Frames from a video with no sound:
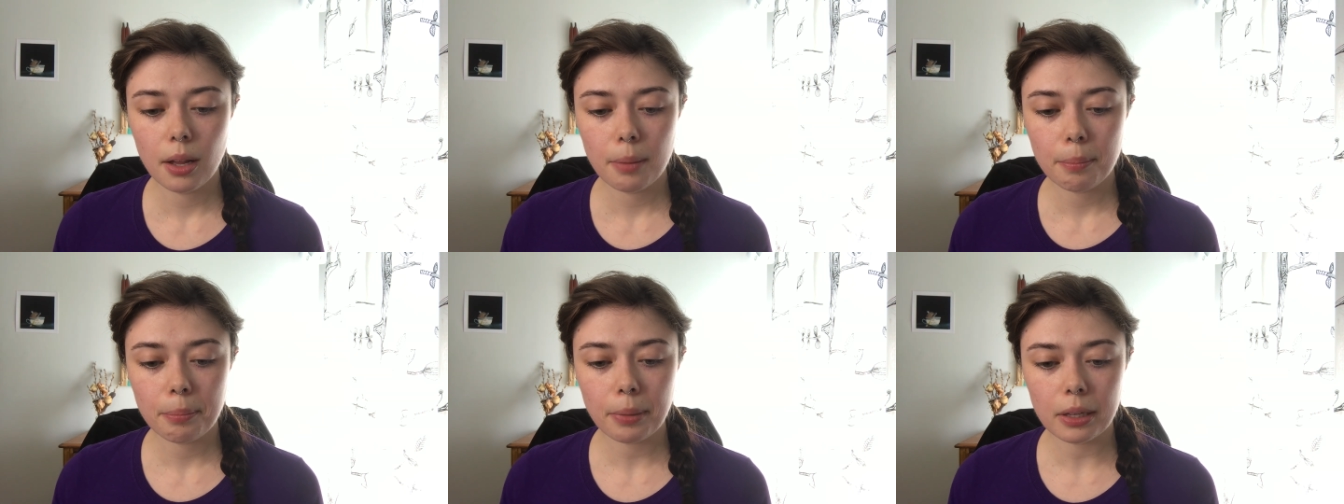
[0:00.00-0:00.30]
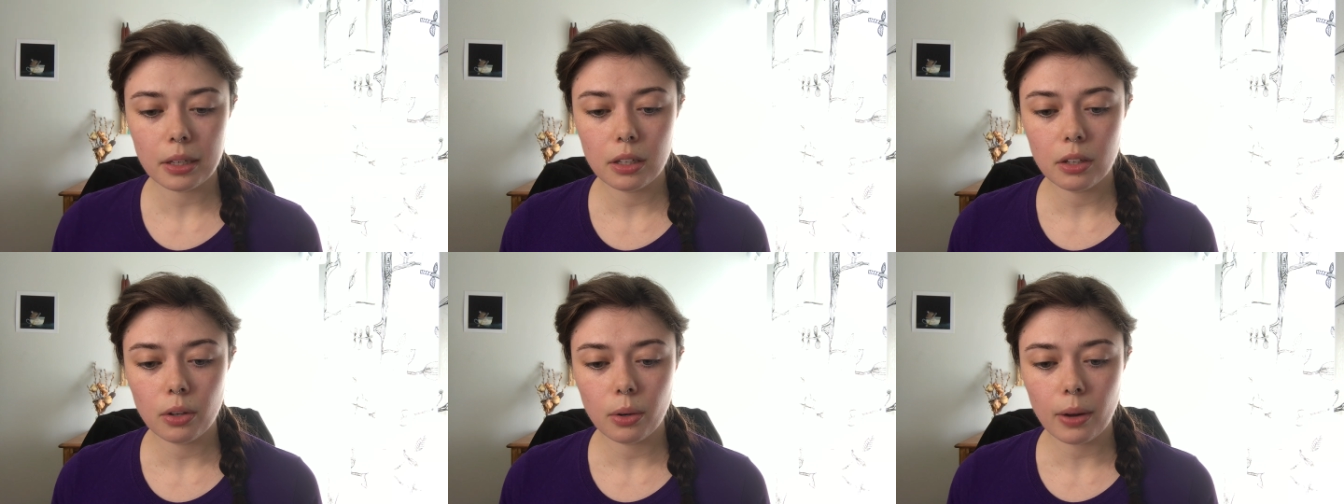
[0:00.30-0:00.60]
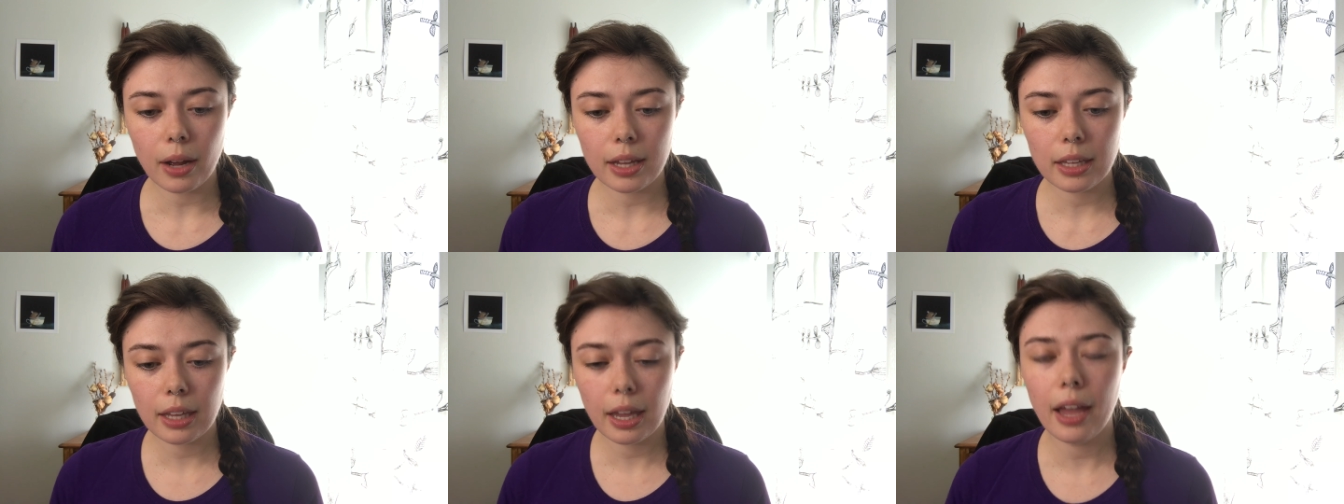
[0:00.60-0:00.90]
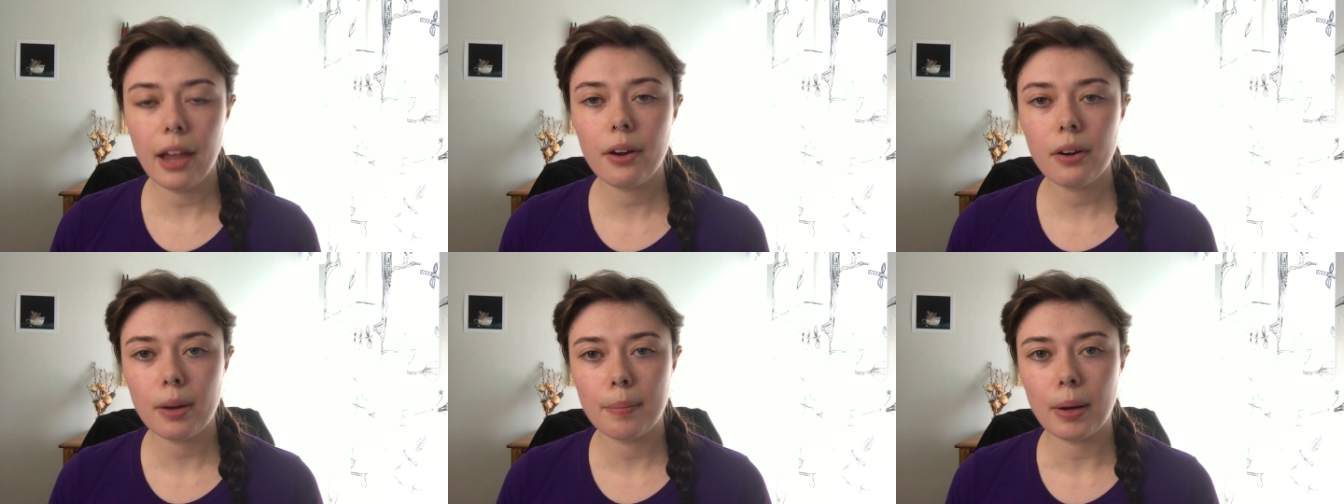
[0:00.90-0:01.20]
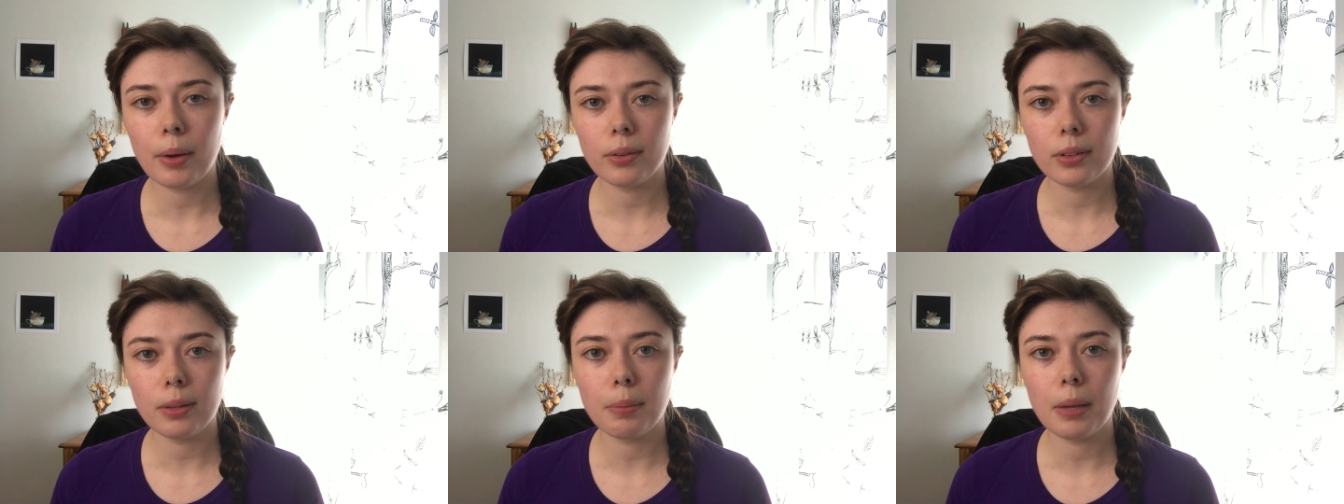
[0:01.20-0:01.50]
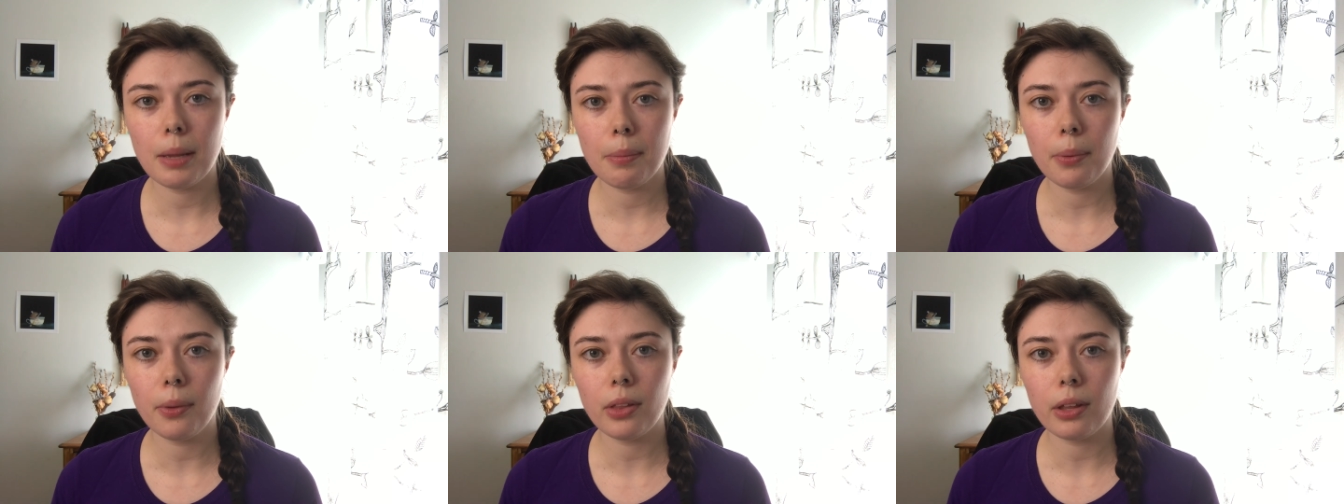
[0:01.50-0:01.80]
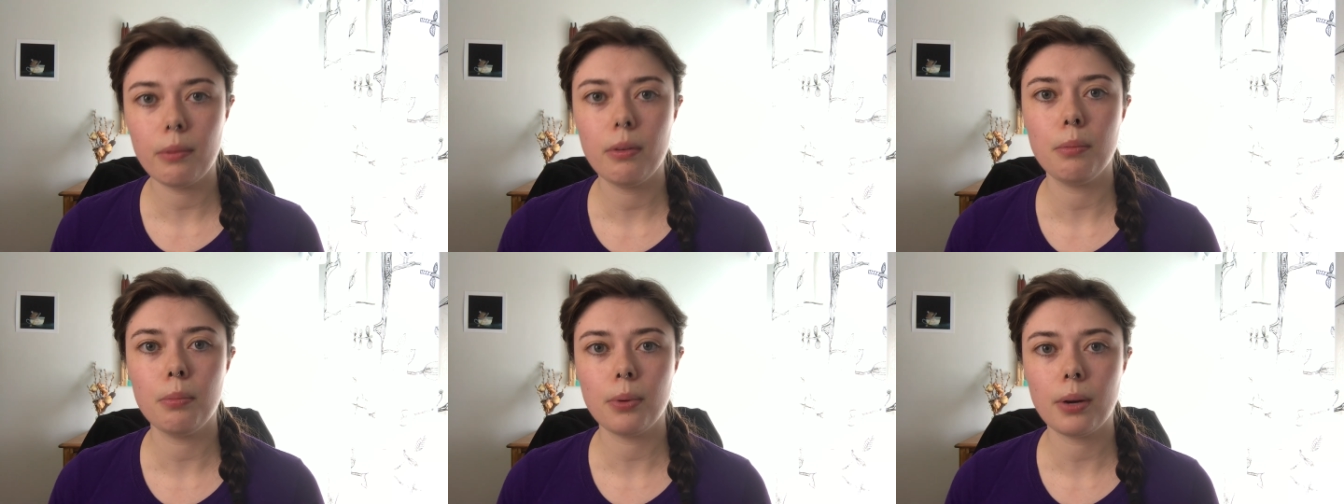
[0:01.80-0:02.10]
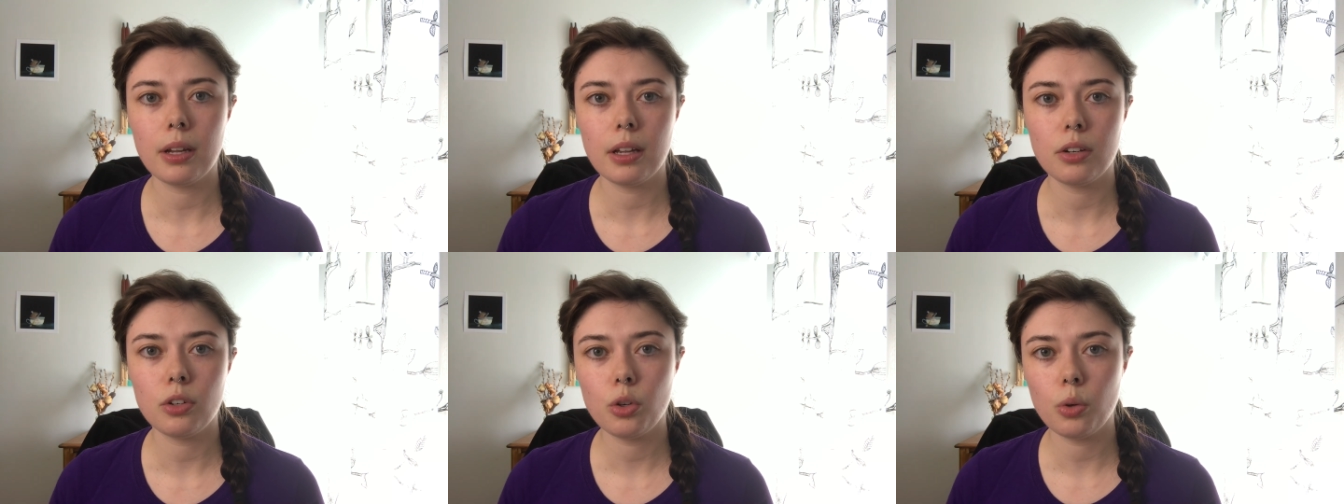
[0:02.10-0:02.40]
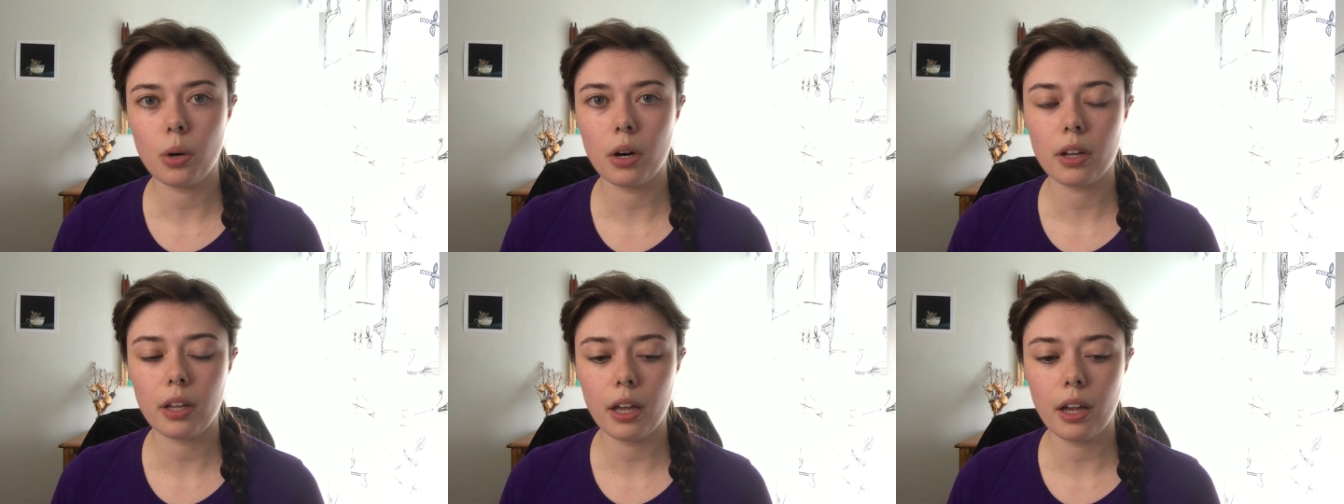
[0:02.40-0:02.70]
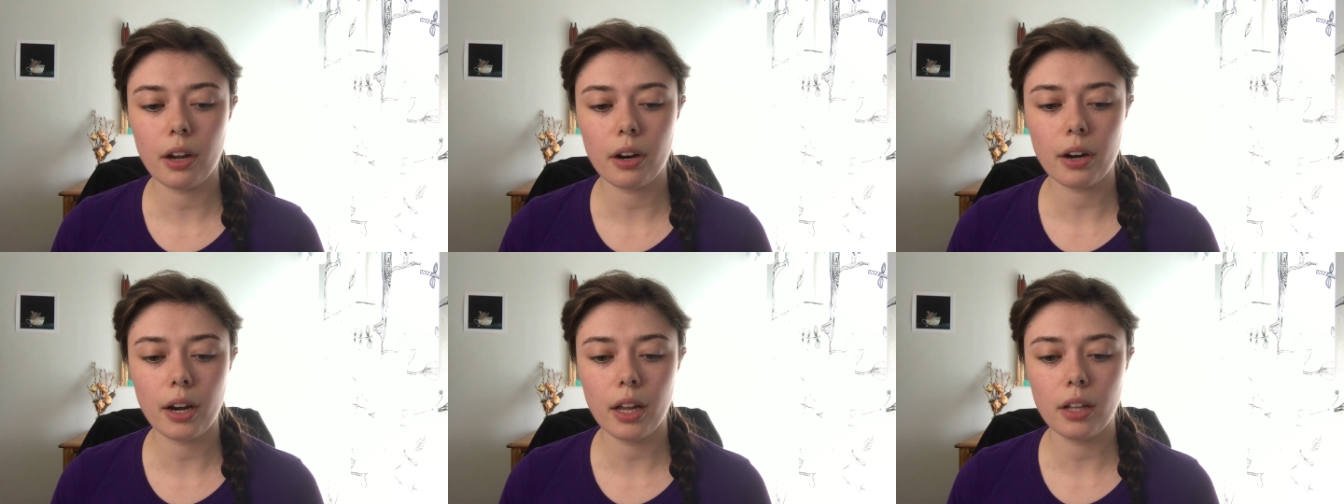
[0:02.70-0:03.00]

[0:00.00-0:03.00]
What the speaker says: But you know, I care about the people that we bring into our care,